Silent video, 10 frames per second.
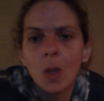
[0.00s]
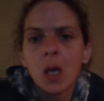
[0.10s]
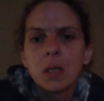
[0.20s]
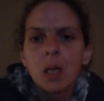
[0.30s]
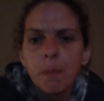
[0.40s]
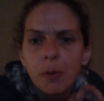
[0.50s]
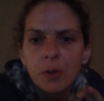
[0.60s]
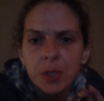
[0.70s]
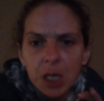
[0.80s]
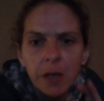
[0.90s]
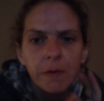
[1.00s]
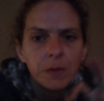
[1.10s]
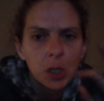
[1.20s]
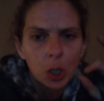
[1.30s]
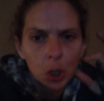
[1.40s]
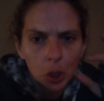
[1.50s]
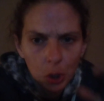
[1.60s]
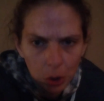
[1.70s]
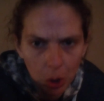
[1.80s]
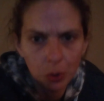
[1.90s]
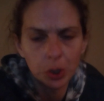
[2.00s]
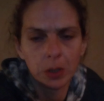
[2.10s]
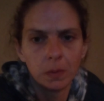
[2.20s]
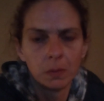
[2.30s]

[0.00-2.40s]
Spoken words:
It's a perceived notion.